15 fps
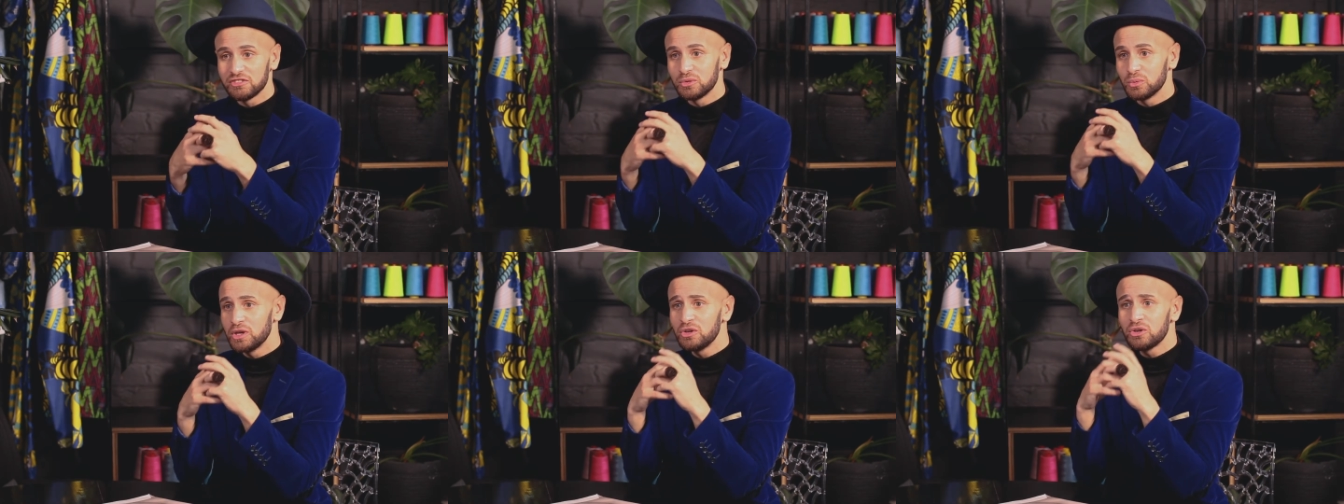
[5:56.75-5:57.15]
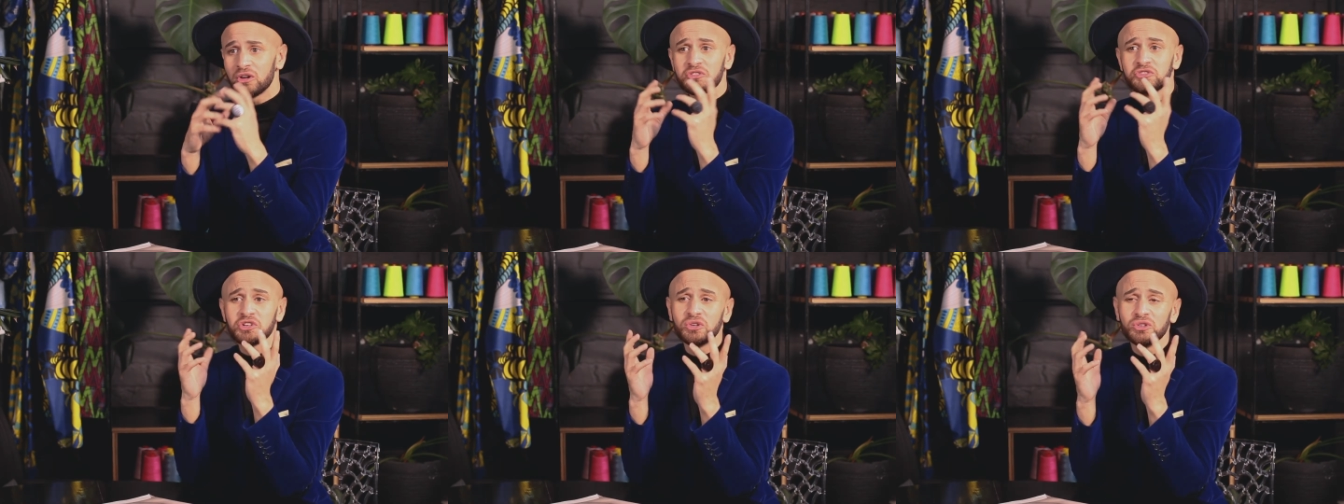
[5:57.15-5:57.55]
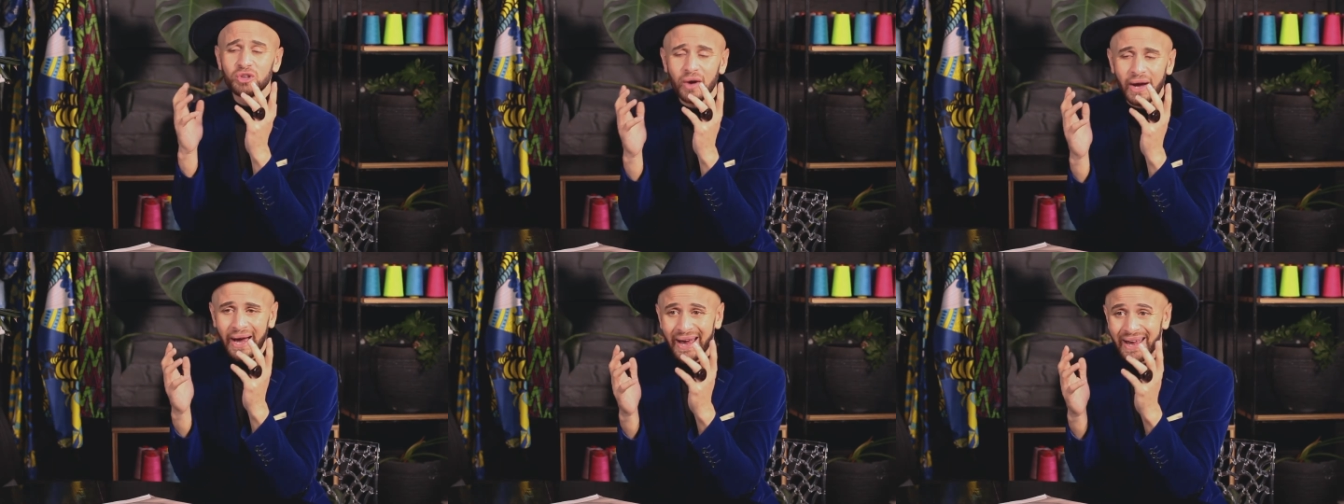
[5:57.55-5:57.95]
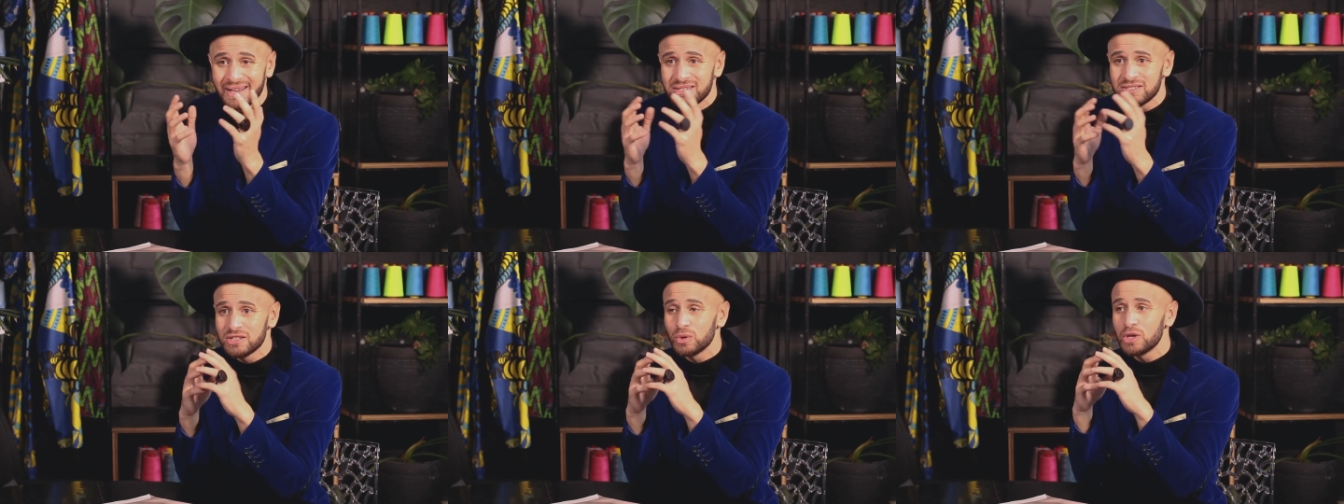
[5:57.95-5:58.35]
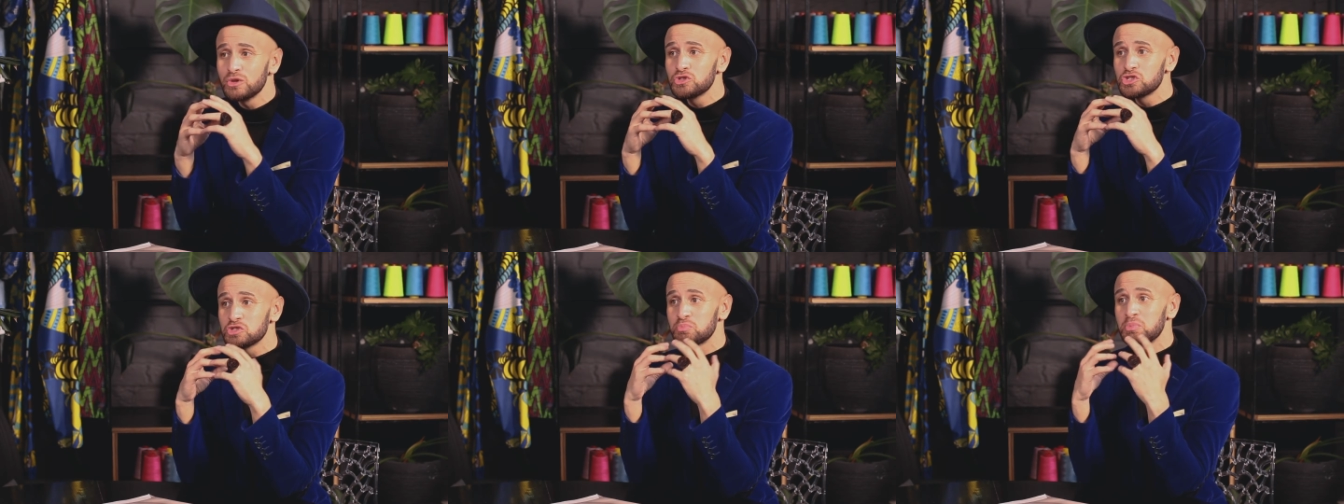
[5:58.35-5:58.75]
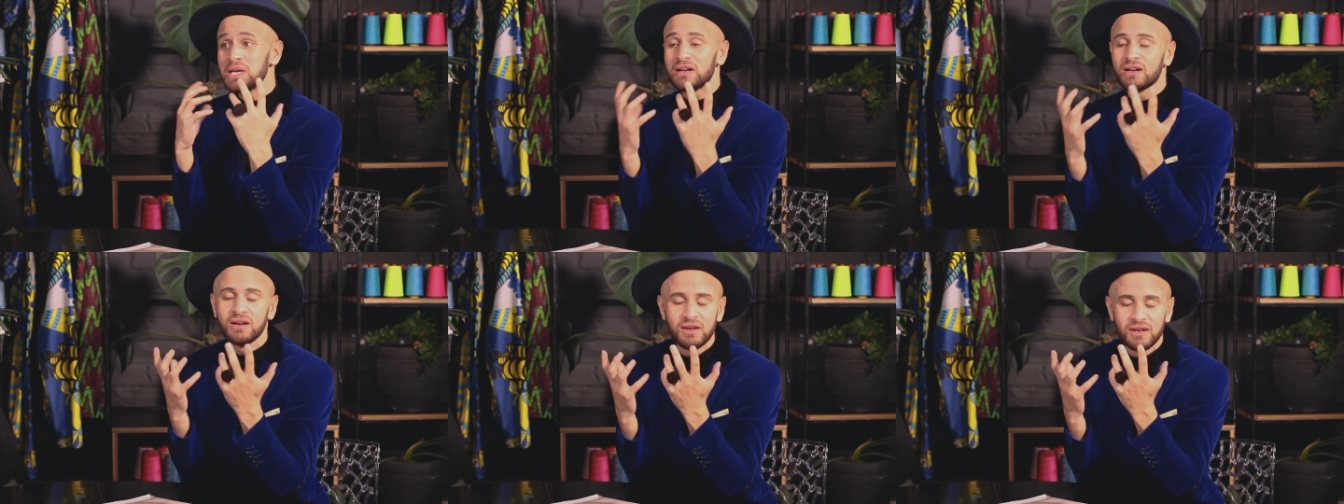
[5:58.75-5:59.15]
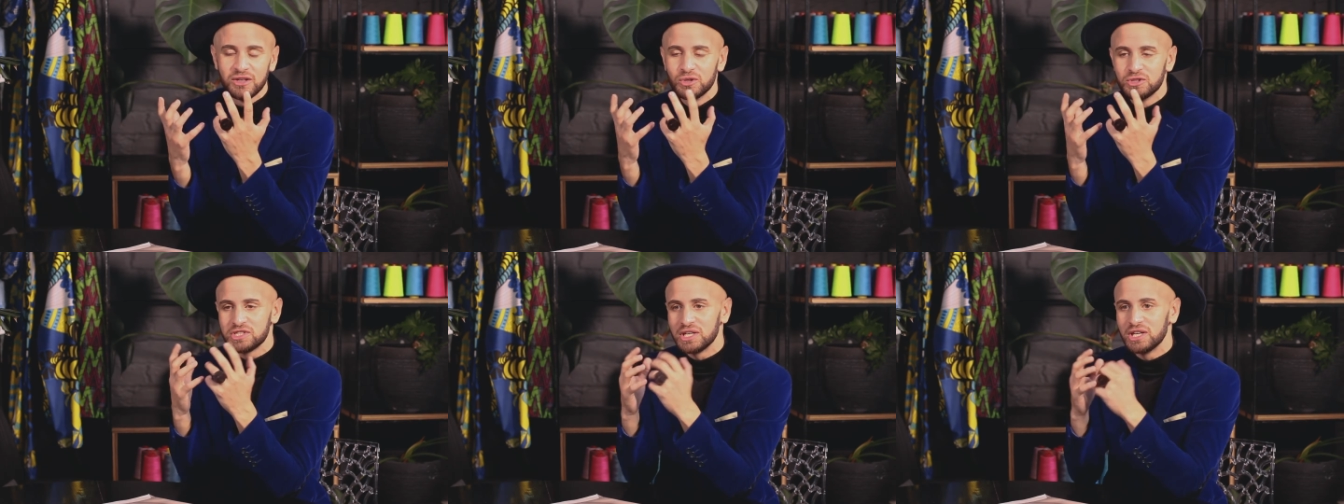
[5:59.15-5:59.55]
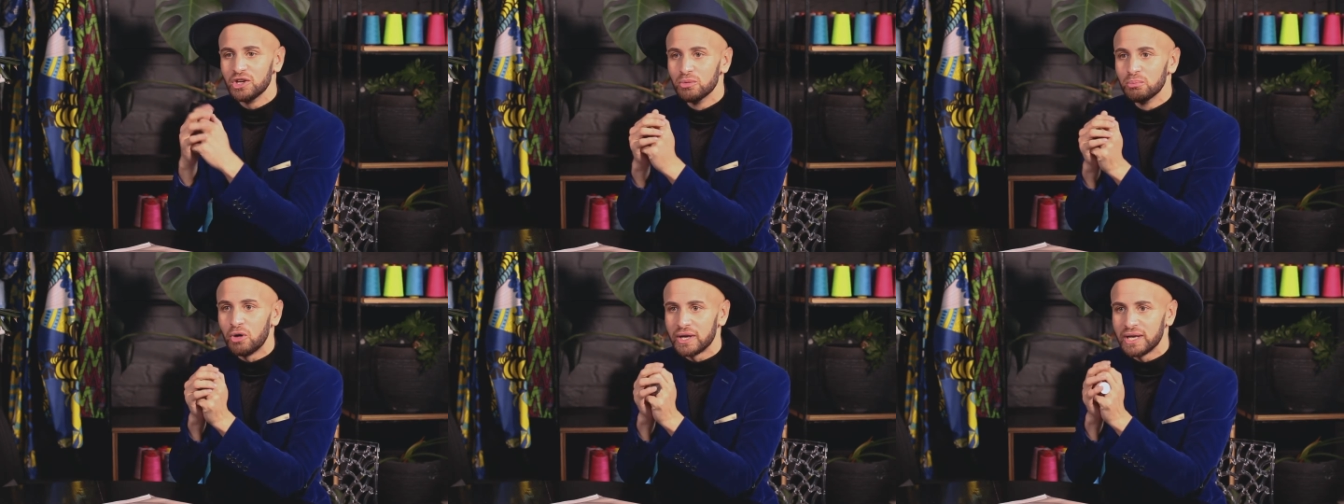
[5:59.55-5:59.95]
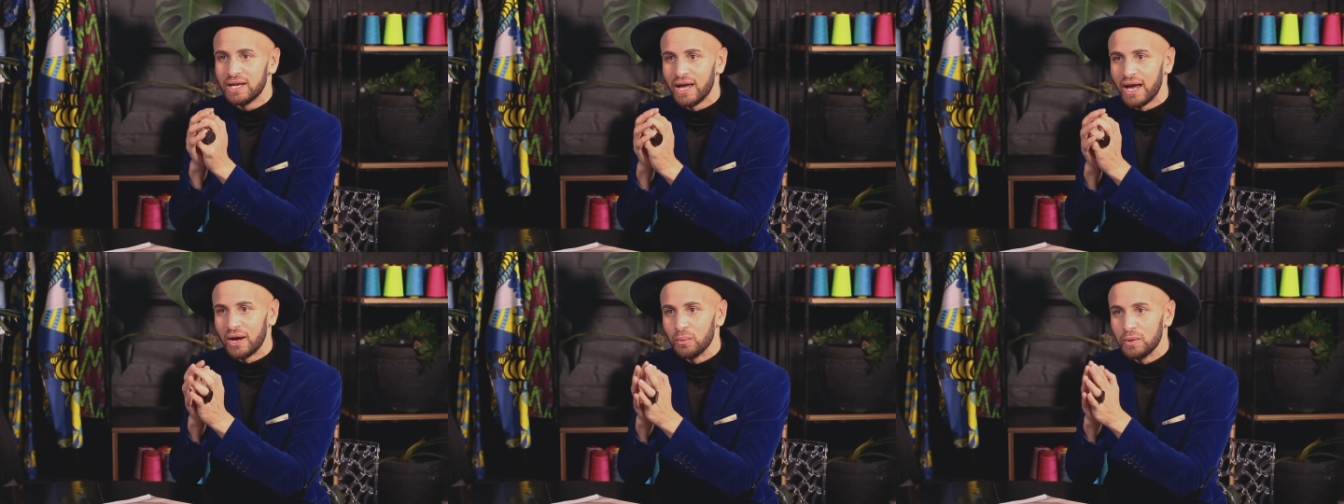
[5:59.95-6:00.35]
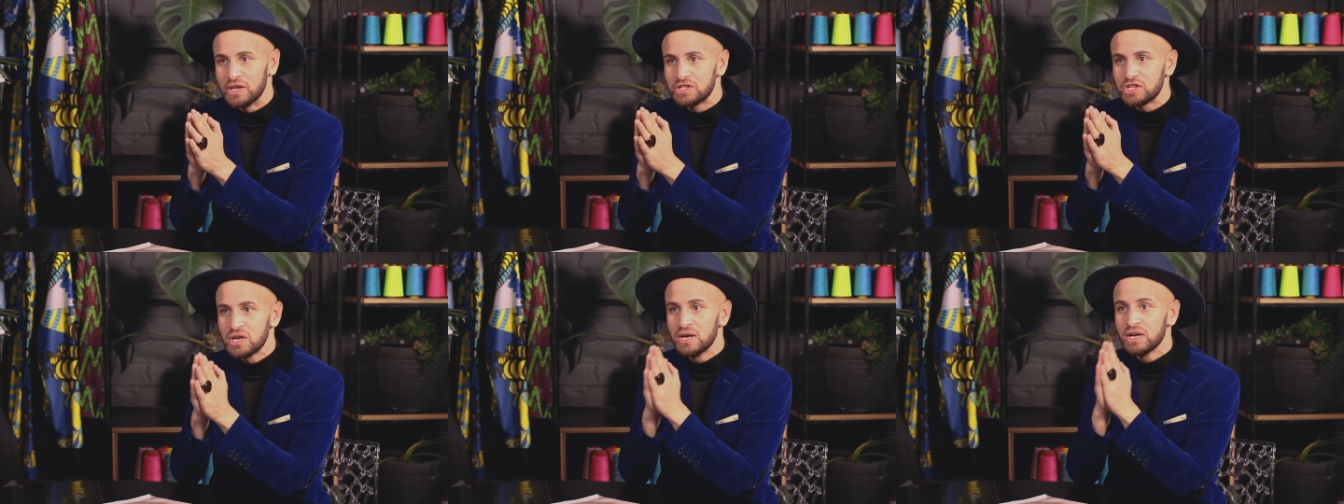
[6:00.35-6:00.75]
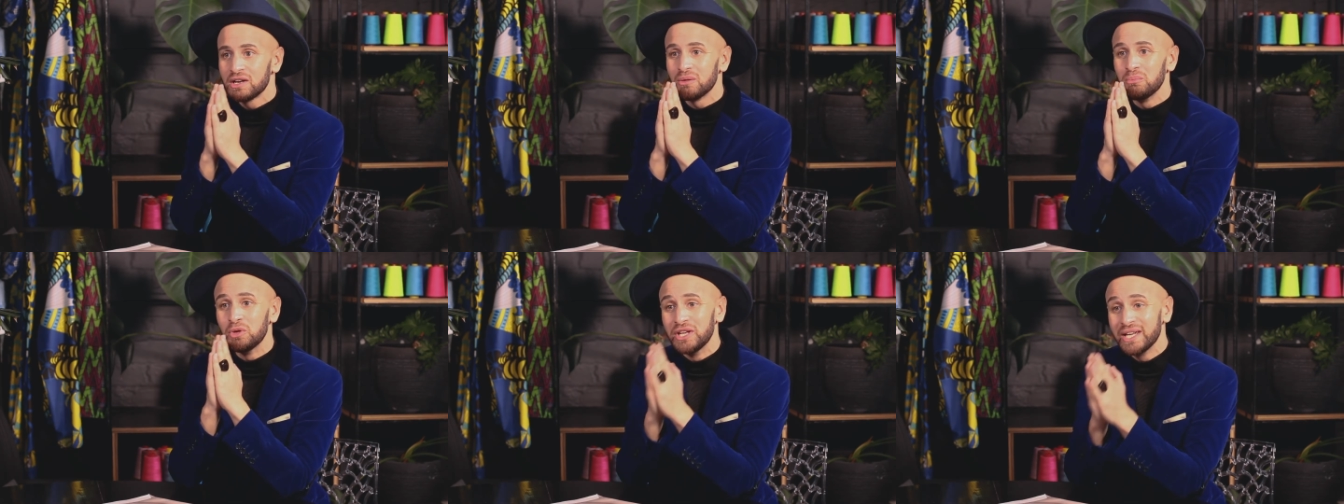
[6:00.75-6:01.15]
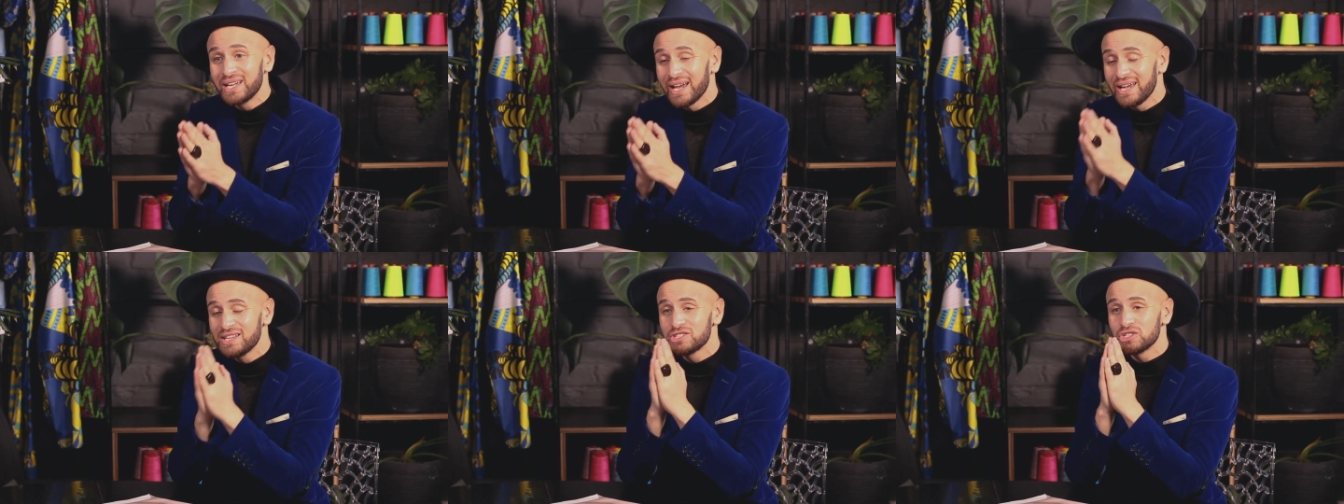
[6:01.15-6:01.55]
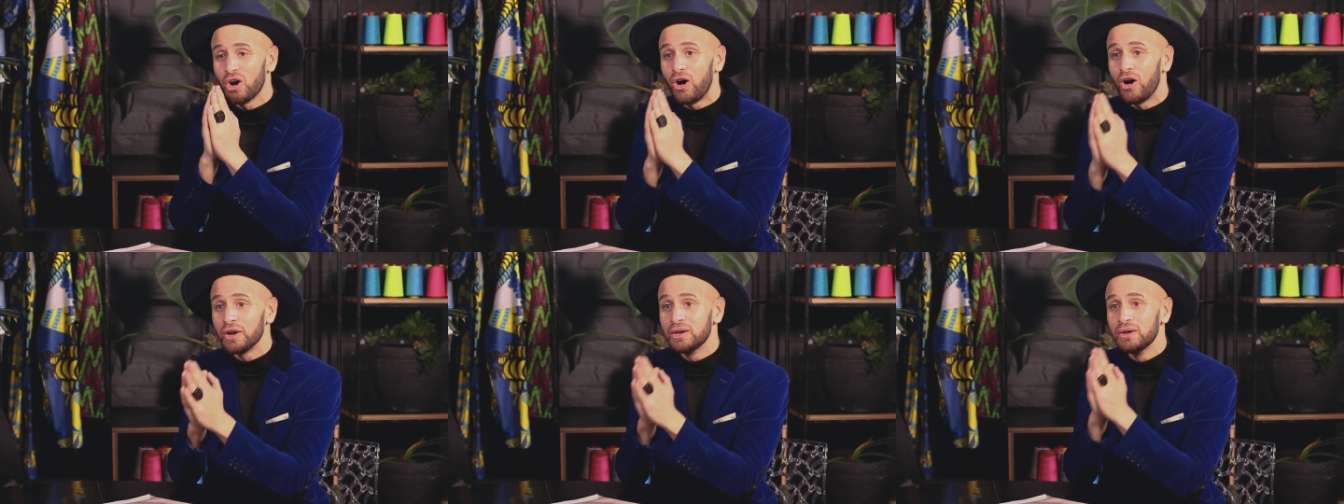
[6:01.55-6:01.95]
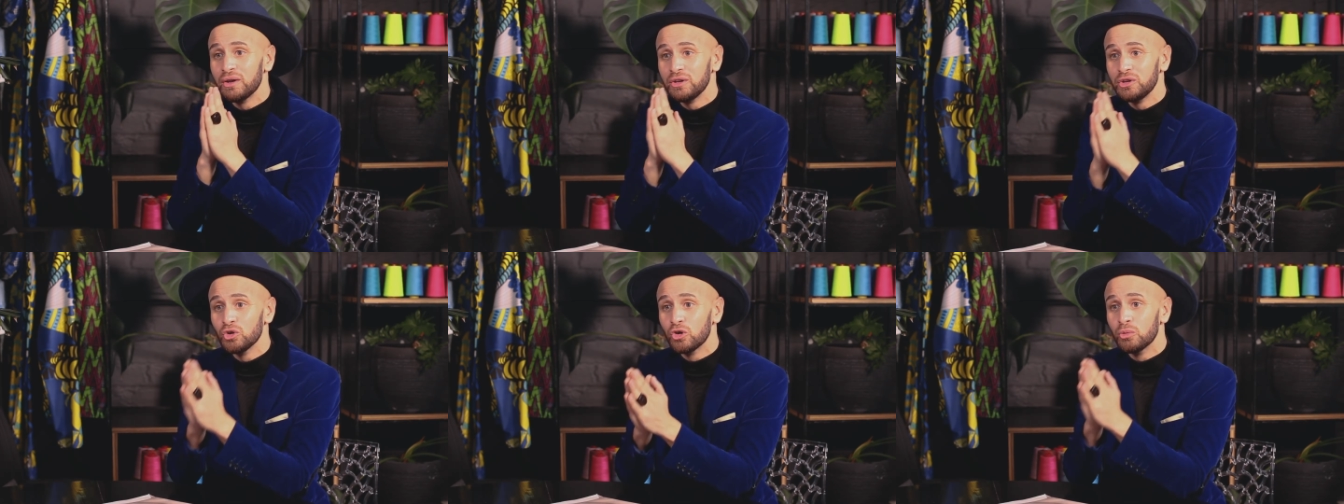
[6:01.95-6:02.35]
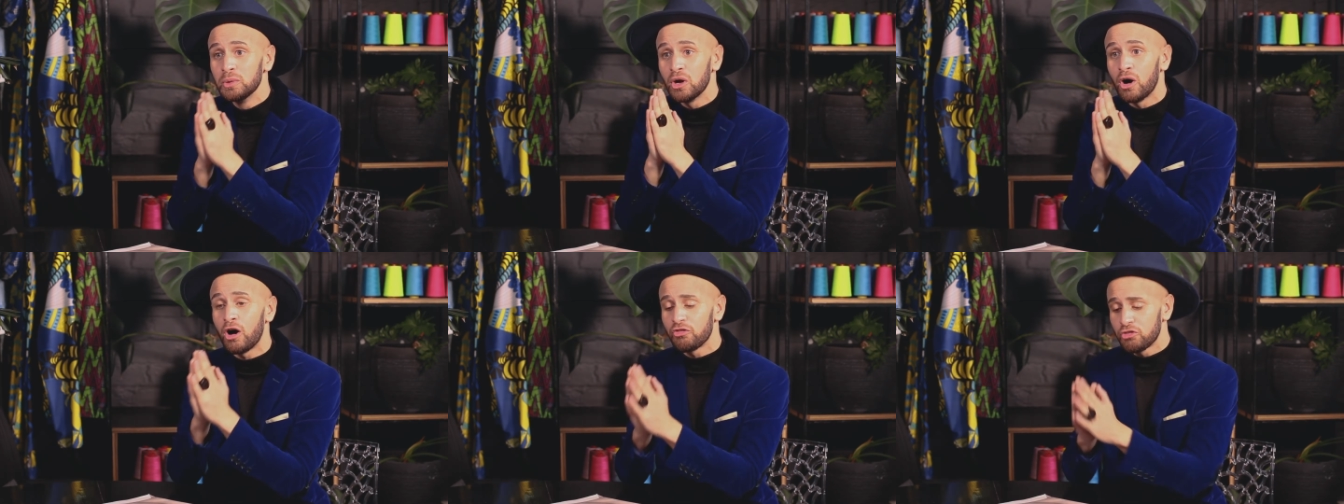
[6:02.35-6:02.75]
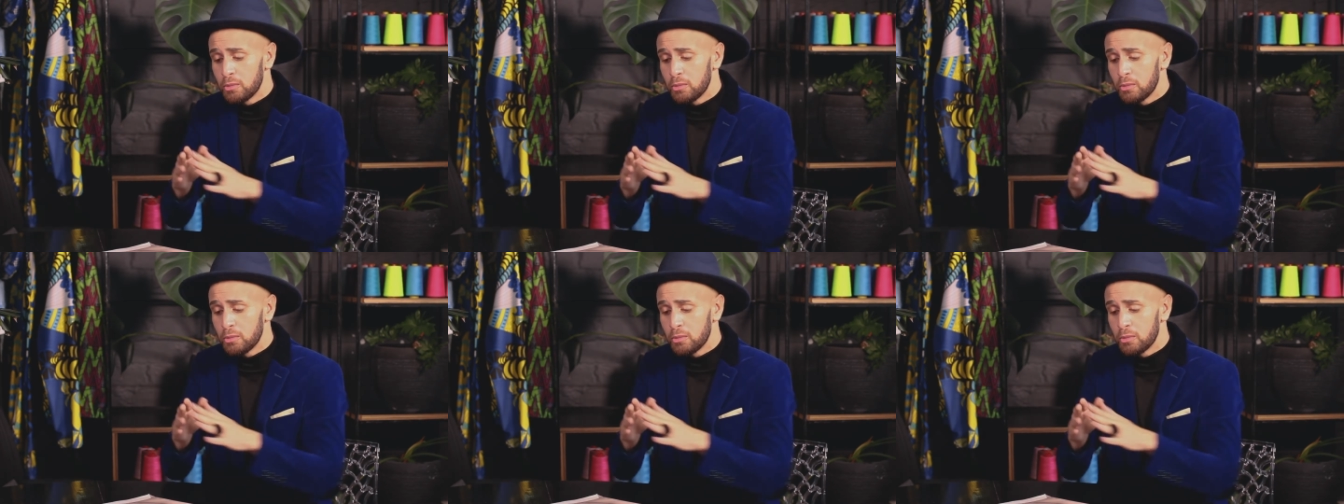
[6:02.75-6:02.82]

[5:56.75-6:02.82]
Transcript: the way you control your hands, the way you speak using your body language communicates on your behalf.